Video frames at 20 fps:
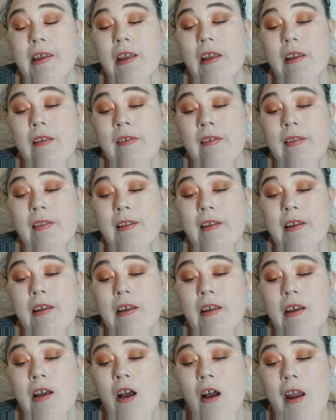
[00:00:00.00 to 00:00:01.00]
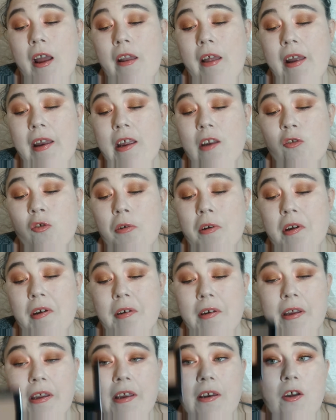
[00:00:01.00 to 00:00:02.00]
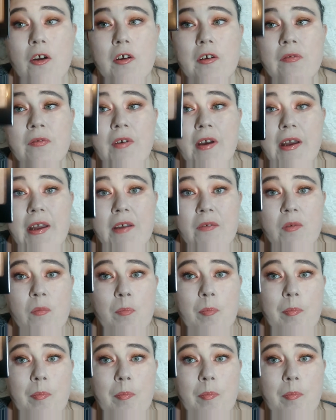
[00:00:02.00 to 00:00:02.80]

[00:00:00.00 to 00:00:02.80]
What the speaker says: is the highlighting trio in 05